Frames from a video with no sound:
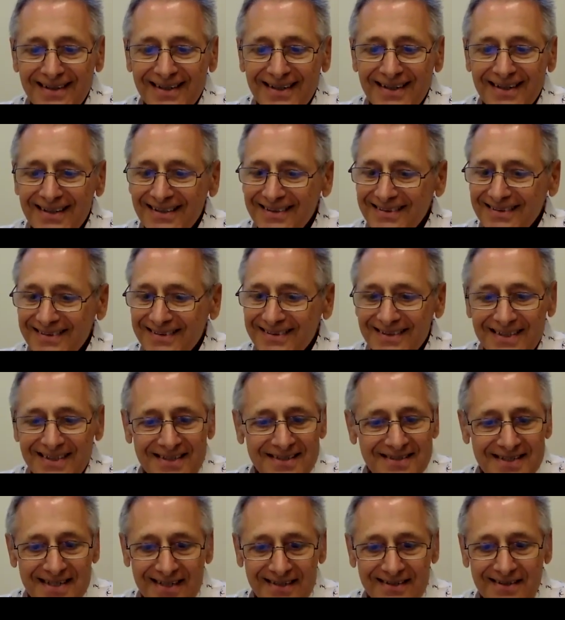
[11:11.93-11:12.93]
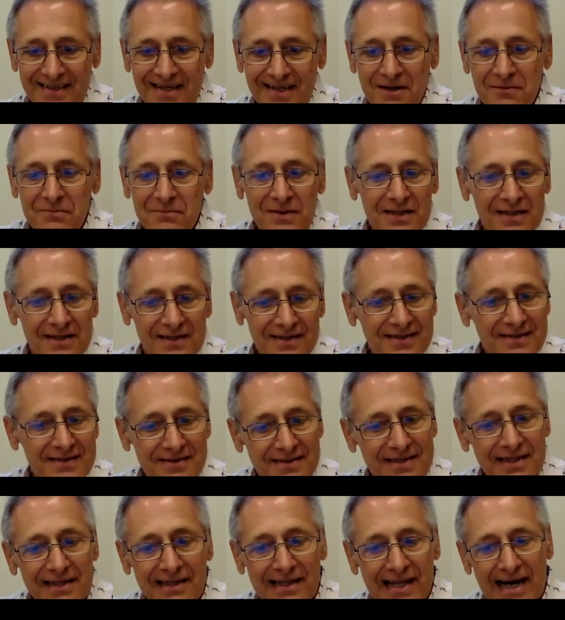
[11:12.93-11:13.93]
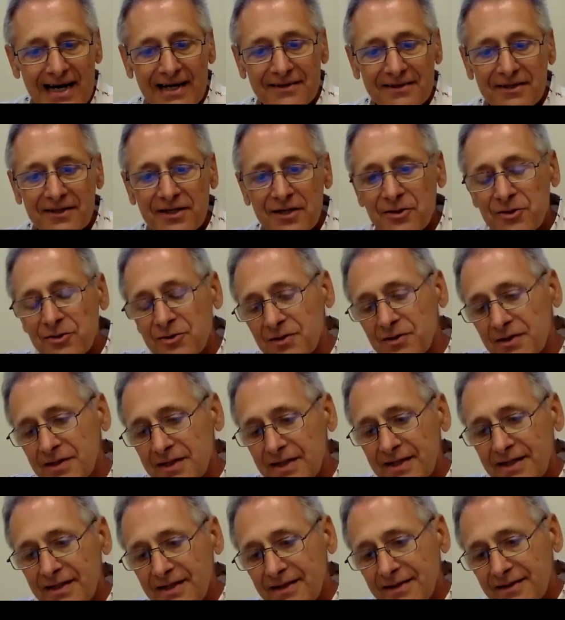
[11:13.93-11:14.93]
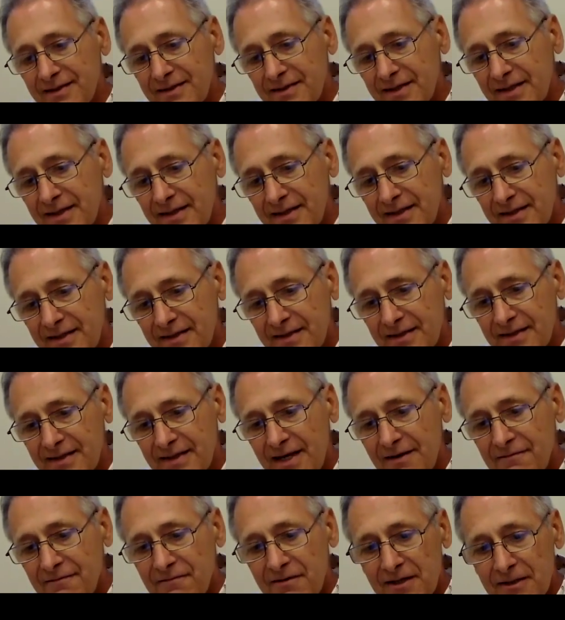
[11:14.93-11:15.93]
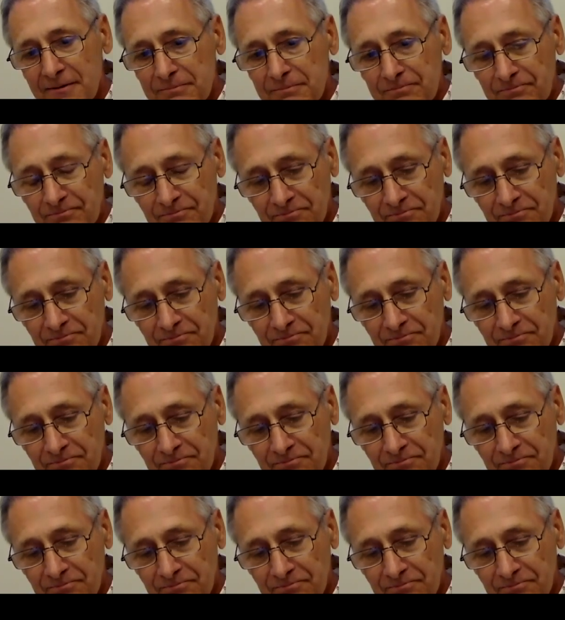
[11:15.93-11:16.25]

uh, the exact number is still unknown. They, they never